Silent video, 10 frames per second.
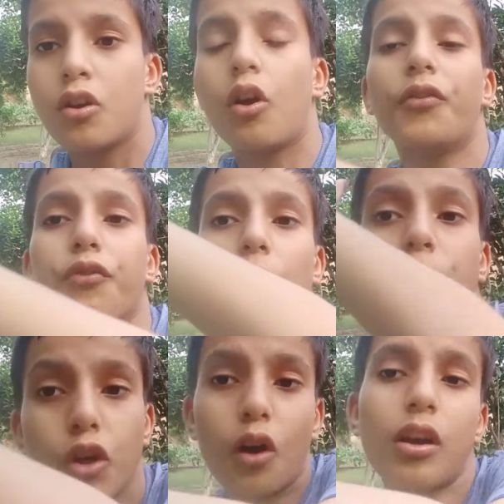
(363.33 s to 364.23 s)
or
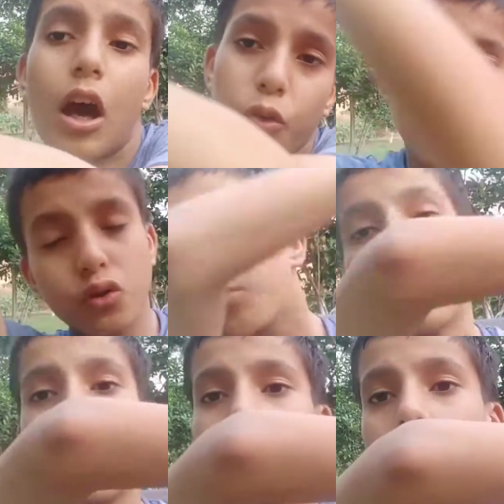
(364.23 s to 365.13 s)
from your house to
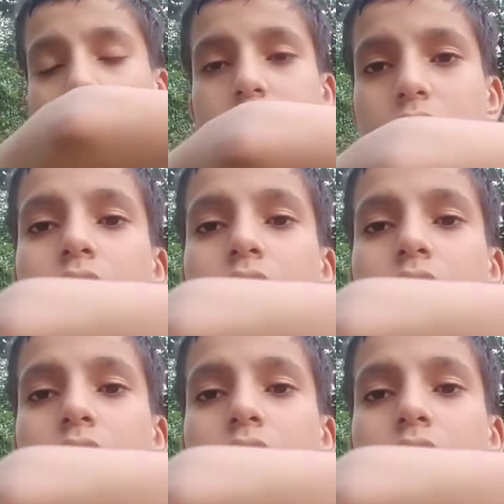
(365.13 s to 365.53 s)
my house